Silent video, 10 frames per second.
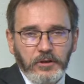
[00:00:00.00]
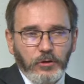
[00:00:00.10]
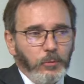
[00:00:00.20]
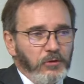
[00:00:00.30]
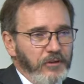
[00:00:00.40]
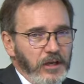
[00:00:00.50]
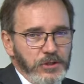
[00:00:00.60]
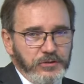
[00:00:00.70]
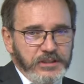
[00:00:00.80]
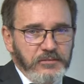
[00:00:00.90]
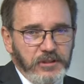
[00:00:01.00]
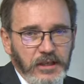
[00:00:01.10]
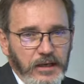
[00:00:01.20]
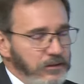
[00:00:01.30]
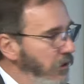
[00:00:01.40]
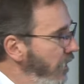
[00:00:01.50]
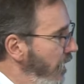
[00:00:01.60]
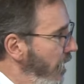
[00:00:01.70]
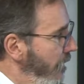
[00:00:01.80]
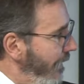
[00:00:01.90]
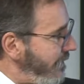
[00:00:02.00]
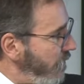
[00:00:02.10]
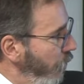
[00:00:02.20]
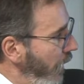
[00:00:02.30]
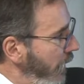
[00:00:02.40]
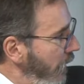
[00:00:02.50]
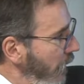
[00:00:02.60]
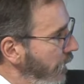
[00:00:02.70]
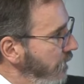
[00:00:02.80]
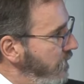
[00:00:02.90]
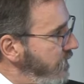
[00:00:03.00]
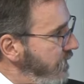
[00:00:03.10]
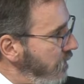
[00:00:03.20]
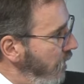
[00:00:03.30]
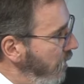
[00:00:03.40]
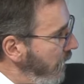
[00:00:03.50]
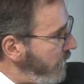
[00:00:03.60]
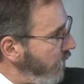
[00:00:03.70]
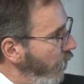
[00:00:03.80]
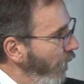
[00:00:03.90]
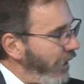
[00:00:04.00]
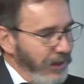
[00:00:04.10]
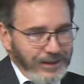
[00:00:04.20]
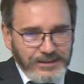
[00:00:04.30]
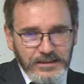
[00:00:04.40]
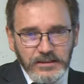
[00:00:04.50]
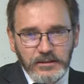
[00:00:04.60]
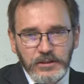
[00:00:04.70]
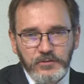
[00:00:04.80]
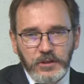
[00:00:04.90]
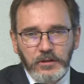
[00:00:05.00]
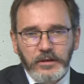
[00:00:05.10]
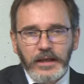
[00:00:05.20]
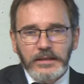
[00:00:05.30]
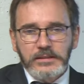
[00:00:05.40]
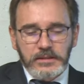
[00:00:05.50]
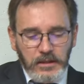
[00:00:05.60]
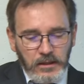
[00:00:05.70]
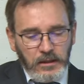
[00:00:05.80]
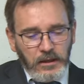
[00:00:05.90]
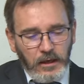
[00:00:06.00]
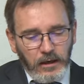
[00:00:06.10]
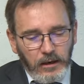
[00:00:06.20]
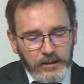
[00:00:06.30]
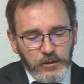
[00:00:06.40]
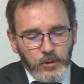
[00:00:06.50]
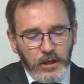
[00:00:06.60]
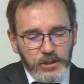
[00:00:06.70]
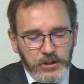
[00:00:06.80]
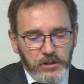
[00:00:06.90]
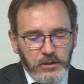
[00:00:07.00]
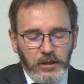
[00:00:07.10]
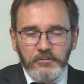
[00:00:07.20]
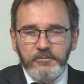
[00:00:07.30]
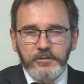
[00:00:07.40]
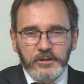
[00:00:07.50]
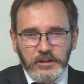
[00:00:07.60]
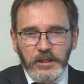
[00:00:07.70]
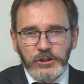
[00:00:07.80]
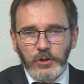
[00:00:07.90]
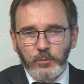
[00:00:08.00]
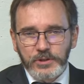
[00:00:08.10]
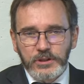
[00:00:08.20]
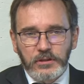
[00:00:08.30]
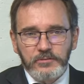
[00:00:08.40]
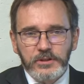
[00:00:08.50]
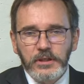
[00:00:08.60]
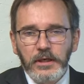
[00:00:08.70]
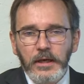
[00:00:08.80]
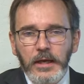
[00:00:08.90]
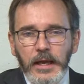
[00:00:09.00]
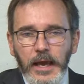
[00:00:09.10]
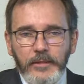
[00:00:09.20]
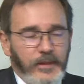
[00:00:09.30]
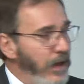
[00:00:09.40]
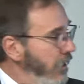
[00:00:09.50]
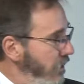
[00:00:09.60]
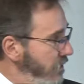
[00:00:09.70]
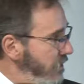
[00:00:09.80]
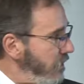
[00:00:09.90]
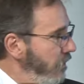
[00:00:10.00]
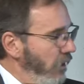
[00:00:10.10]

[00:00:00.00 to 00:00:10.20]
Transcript: the global financial safety net. That's the red line that you see there, and that's on the right axis on this figure, and that's accumulation of international reserves. And that is